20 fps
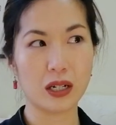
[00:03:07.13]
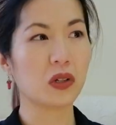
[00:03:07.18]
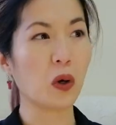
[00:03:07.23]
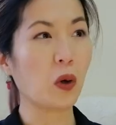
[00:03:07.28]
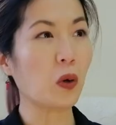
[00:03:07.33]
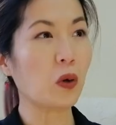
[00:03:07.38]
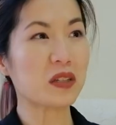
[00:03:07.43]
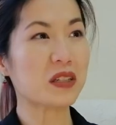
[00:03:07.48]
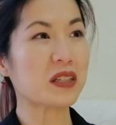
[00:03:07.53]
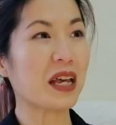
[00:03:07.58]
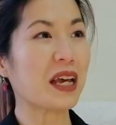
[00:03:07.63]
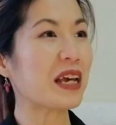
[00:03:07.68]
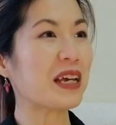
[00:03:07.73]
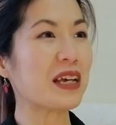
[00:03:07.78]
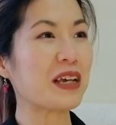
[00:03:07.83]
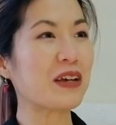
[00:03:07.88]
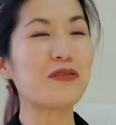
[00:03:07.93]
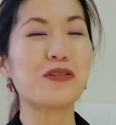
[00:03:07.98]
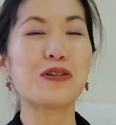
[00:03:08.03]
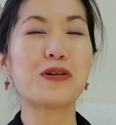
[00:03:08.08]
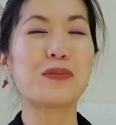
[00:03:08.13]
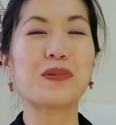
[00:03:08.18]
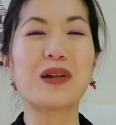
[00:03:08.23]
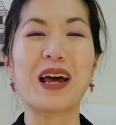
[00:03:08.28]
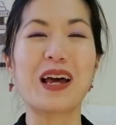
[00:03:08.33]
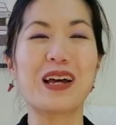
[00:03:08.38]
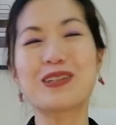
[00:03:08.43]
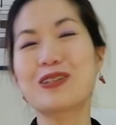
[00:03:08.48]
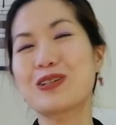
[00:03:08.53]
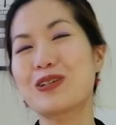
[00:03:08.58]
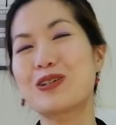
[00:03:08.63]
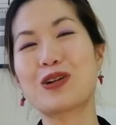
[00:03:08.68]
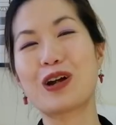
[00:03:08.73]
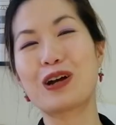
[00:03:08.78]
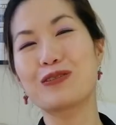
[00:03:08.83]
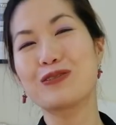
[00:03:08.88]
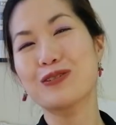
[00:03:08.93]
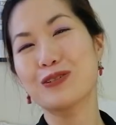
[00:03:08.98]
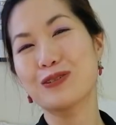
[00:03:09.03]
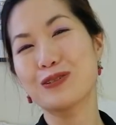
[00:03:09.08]
or say if you plan to
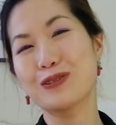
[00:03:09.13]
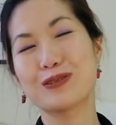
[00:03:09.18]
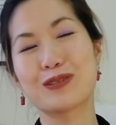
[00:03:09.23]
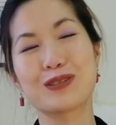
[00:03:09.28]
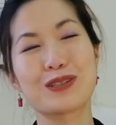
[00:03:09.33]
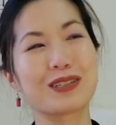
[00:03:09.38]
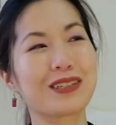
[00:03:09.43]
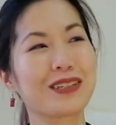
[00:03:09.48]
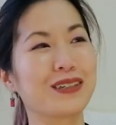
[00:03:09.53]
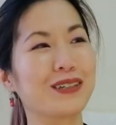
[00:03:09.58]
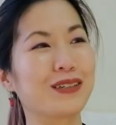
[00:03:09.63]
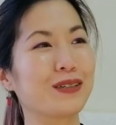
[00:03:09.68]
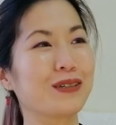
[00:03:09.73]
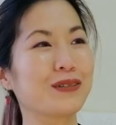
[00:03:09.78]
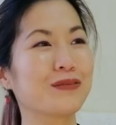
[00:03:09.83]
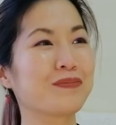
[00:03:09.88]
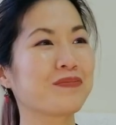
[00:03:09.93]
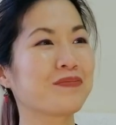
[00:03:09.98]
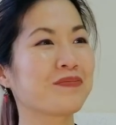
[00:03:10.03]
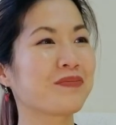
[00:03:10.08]
travel to